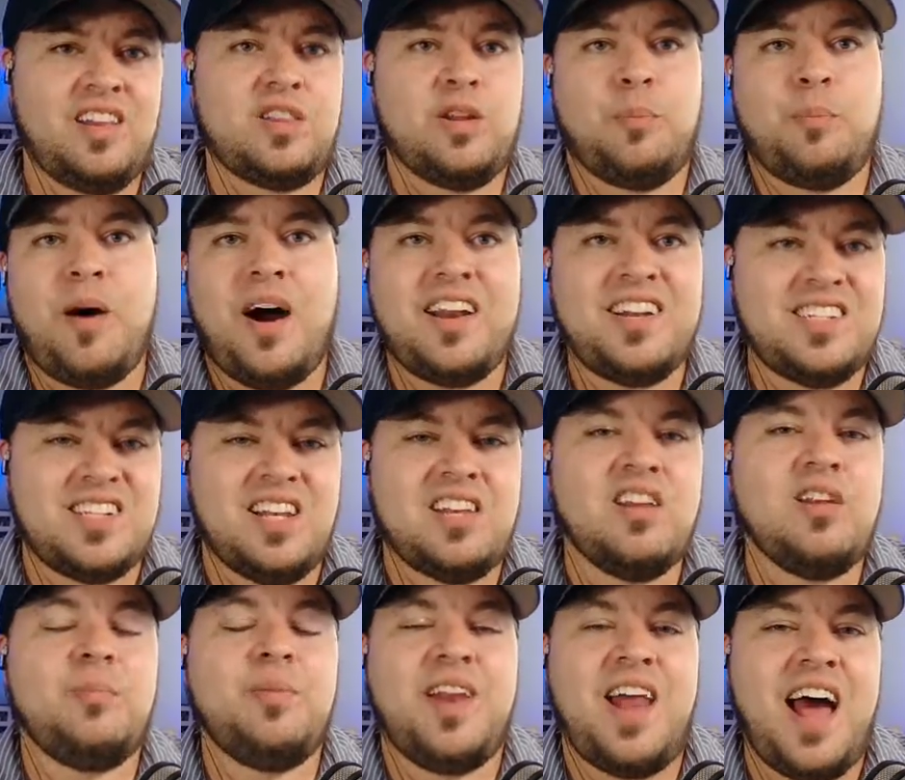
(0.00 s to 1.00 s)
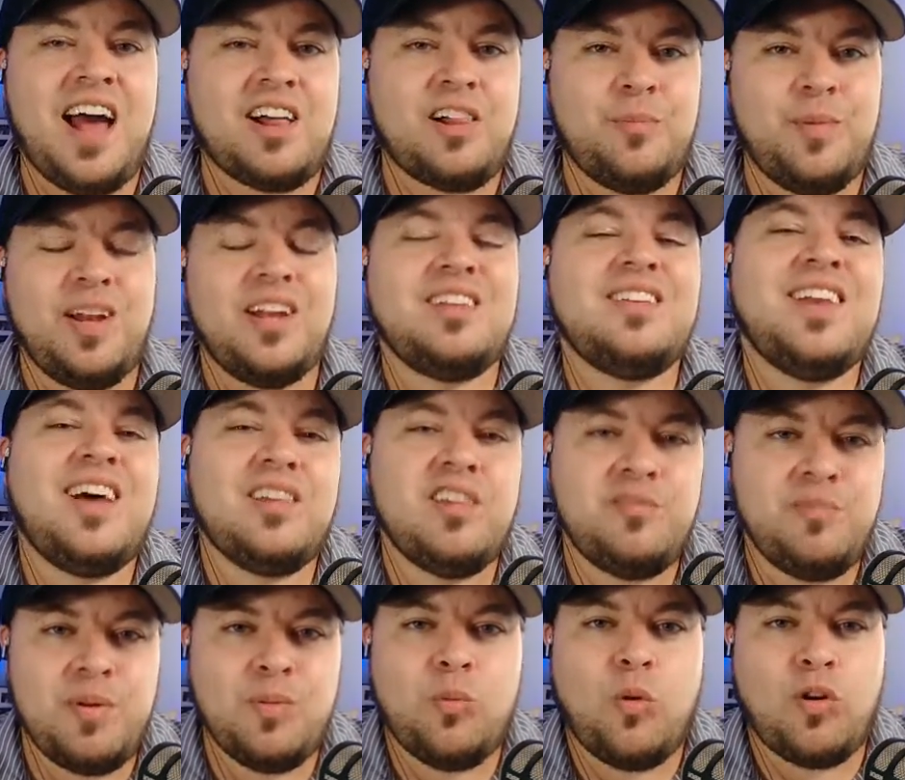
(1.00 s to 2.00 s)
their bodies a little bit acclimated. Now,
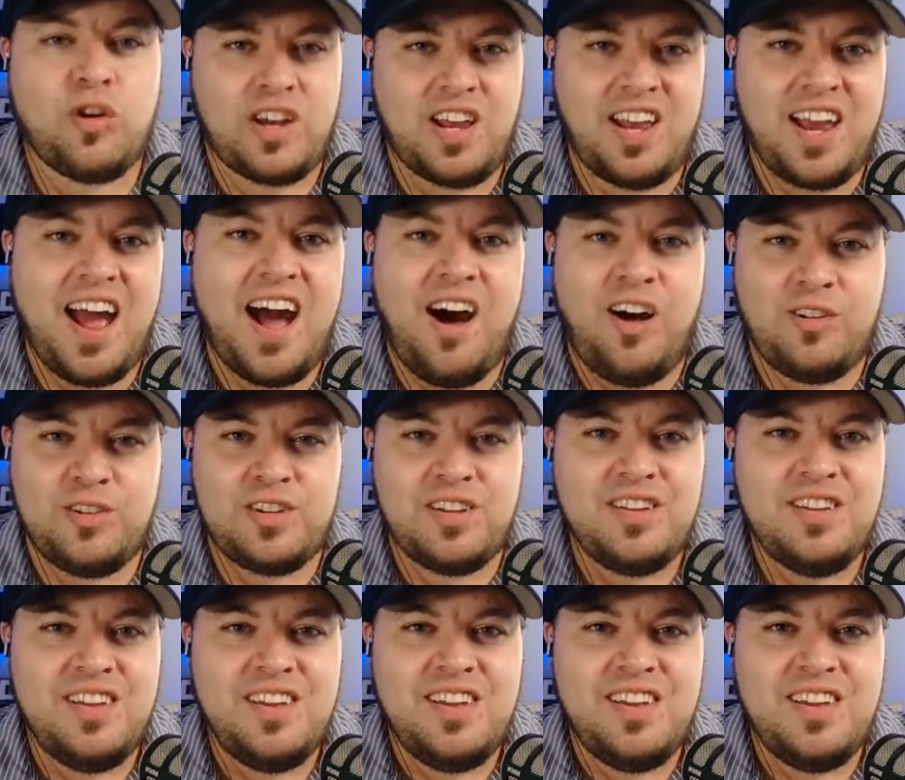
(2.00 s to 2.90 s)
they've been working out,